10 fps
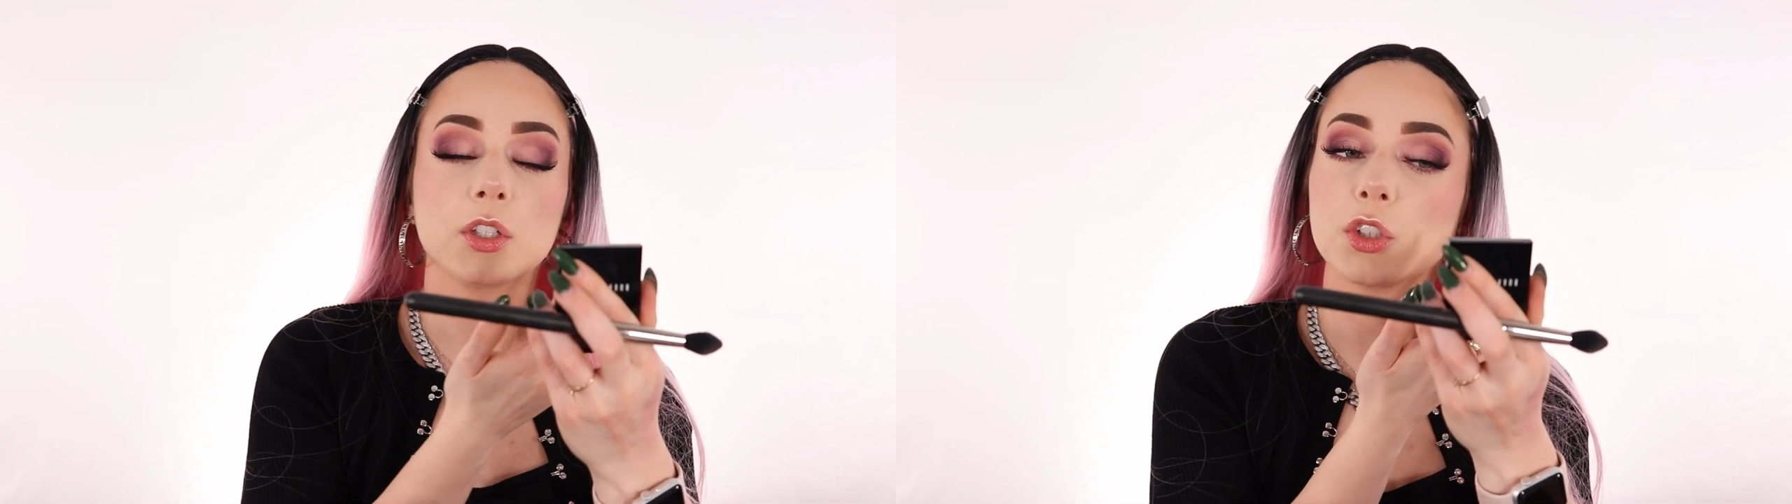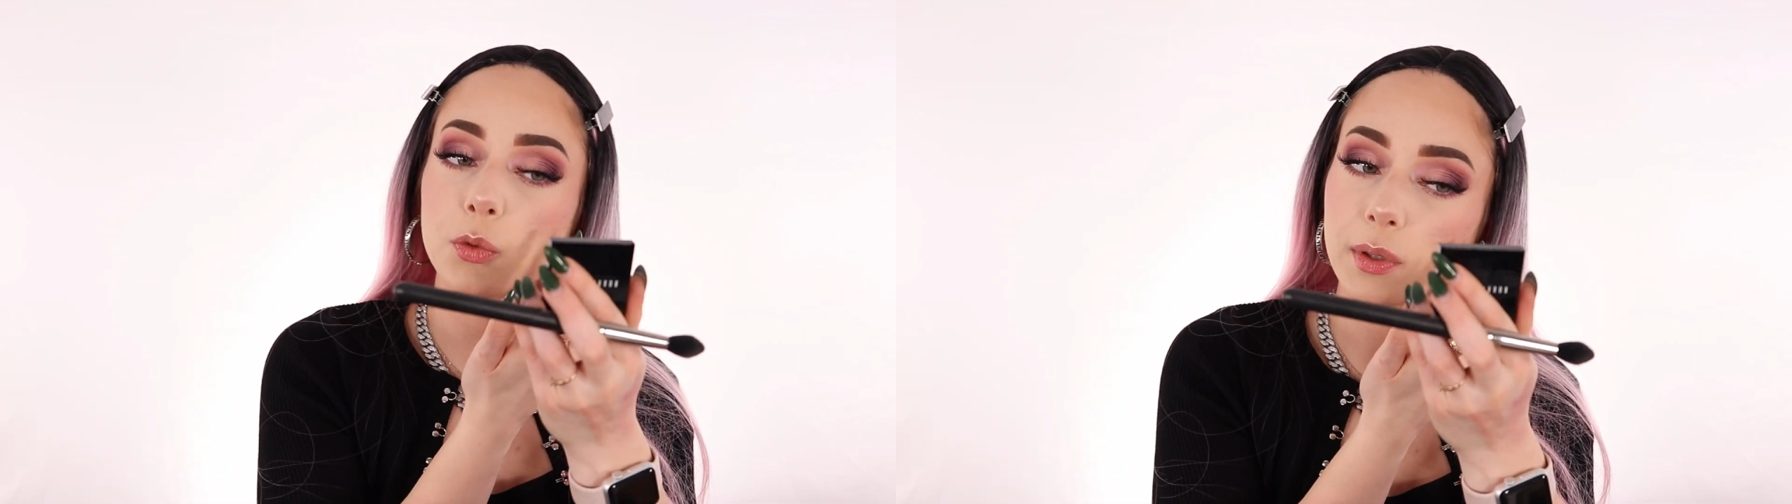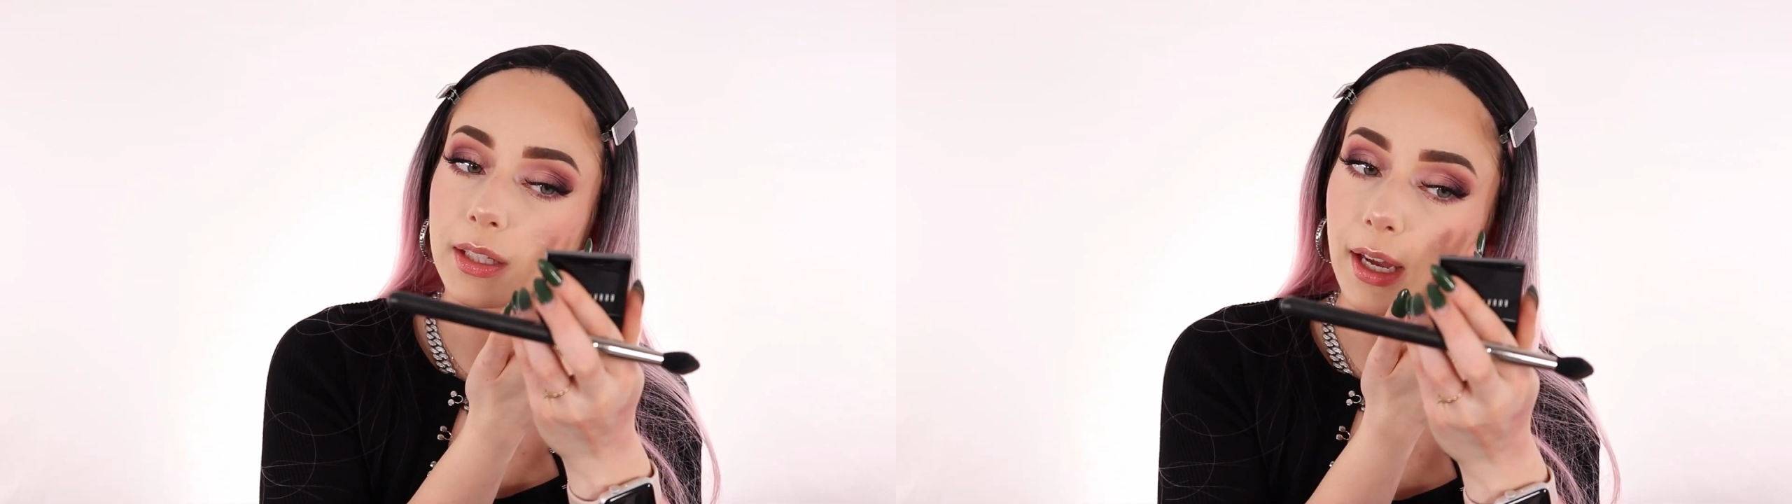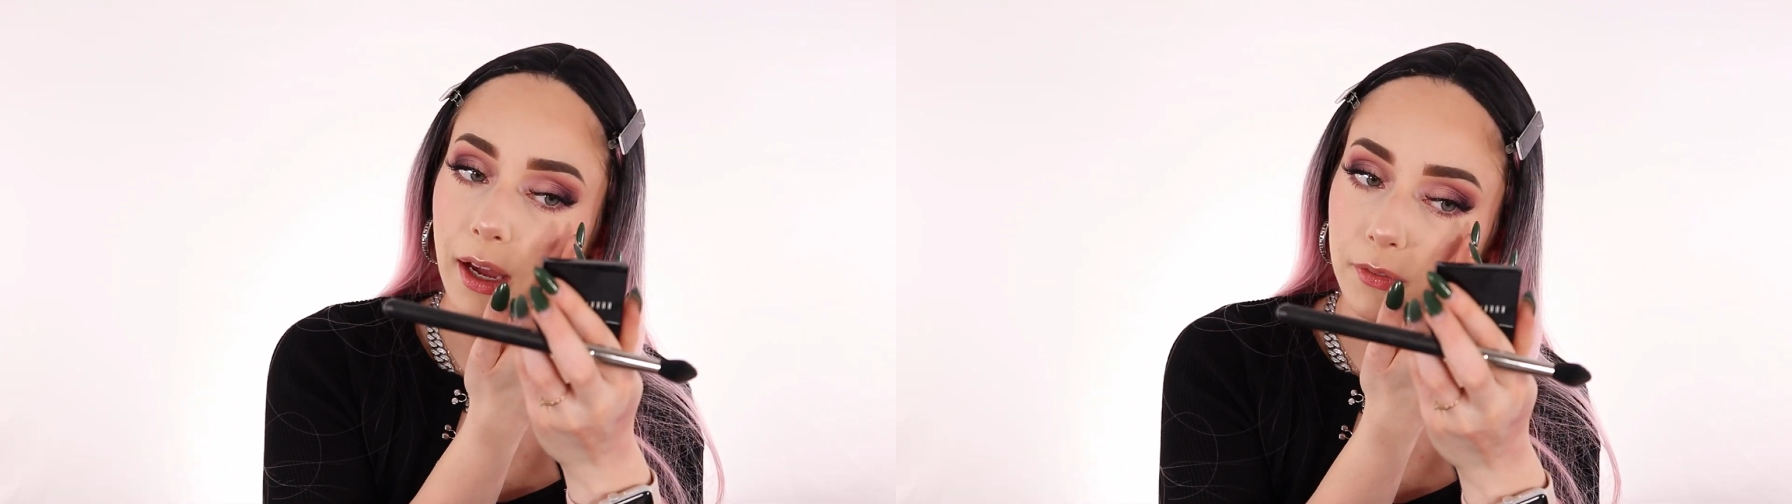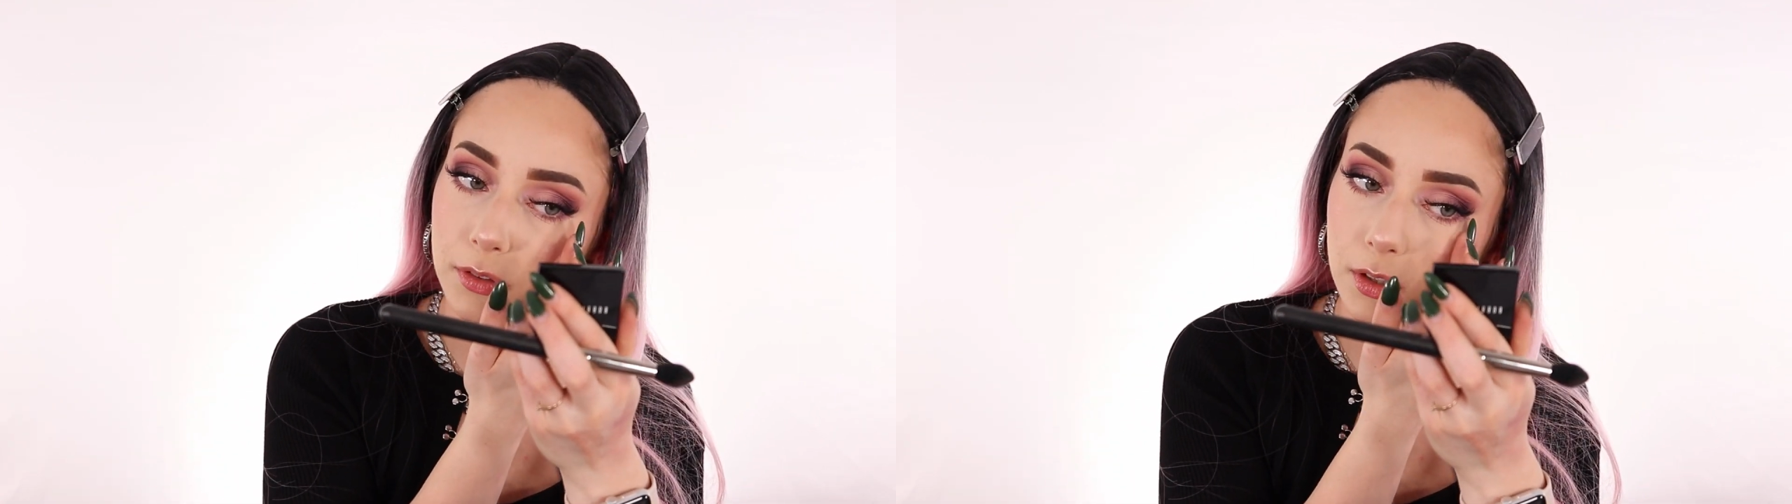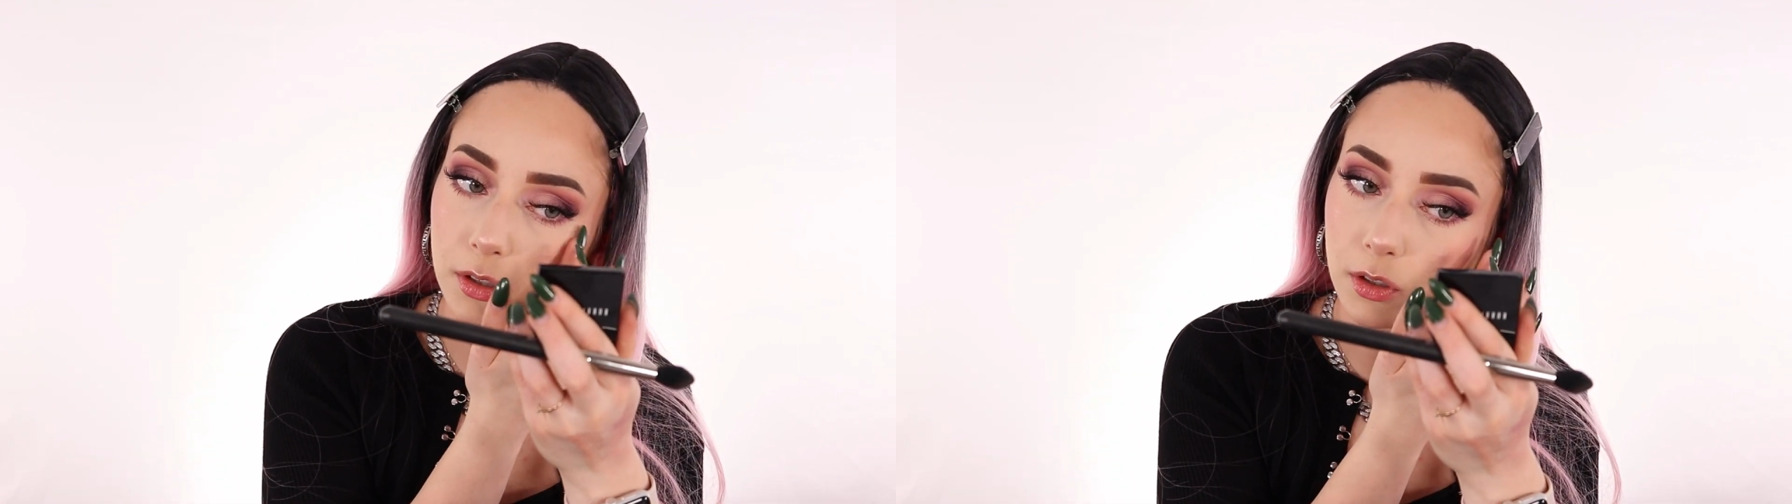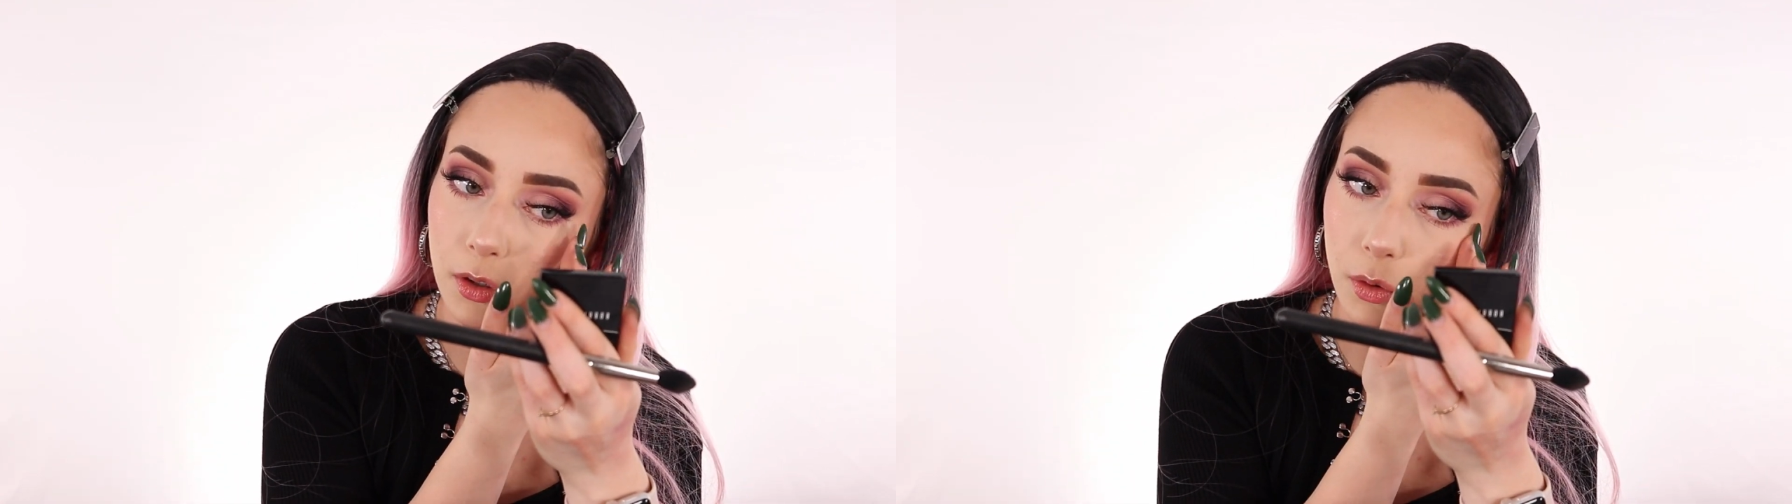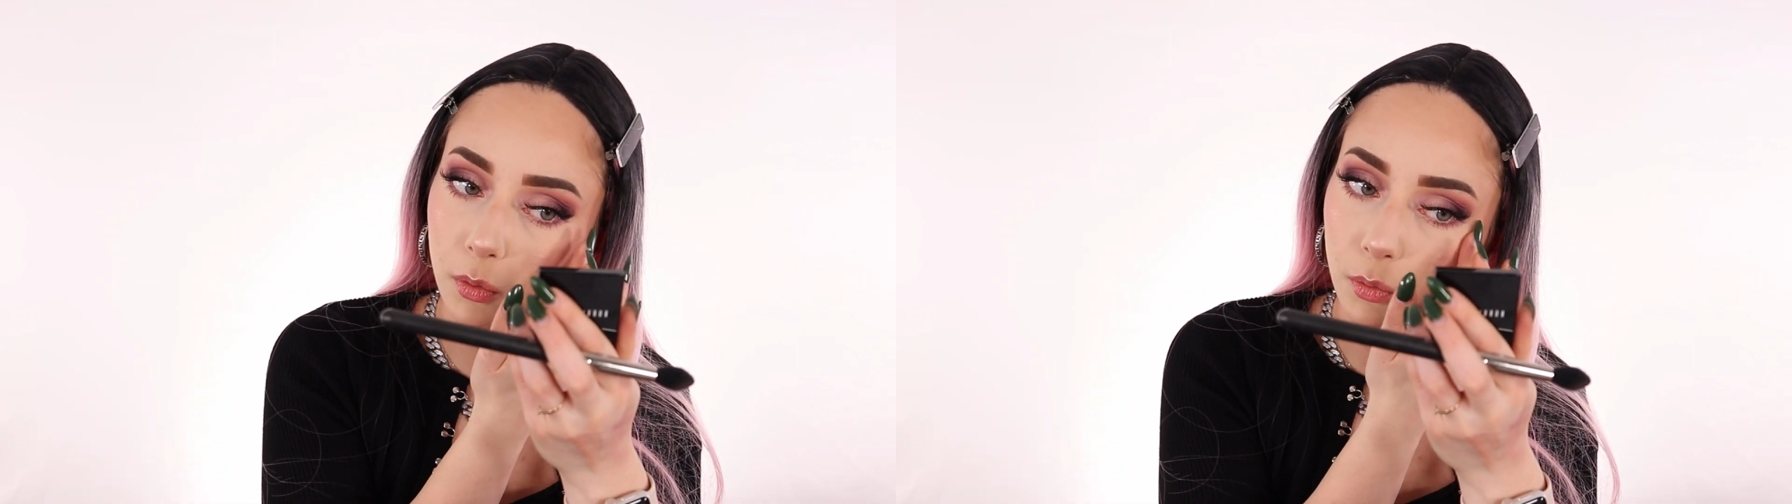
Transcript: you really have to go